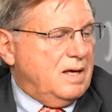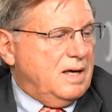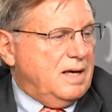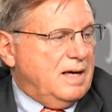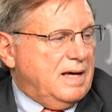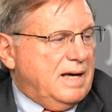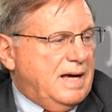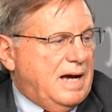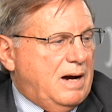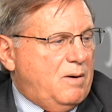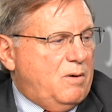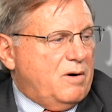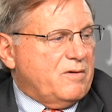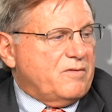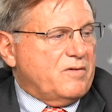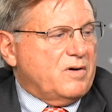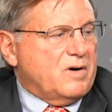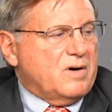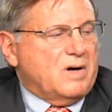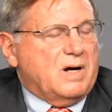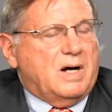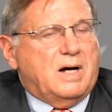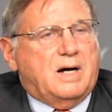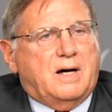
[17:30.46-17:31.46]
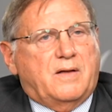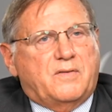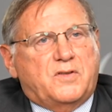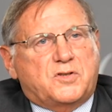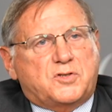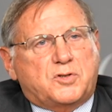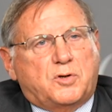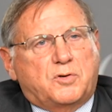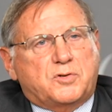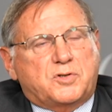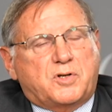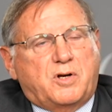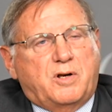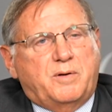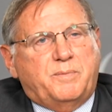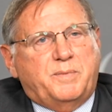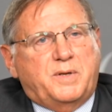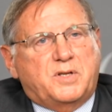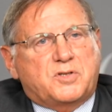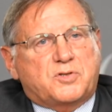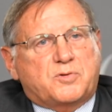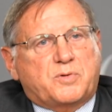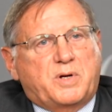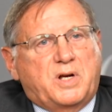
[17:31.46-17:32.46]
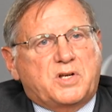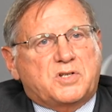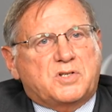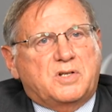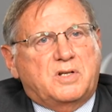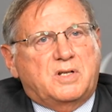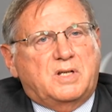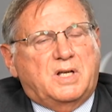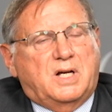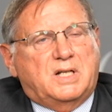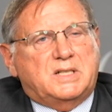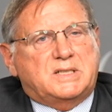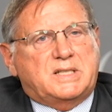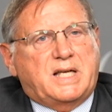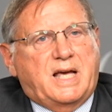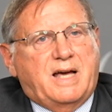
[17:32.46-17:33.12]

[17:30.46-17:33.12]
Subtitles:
However, the Social Security Administration does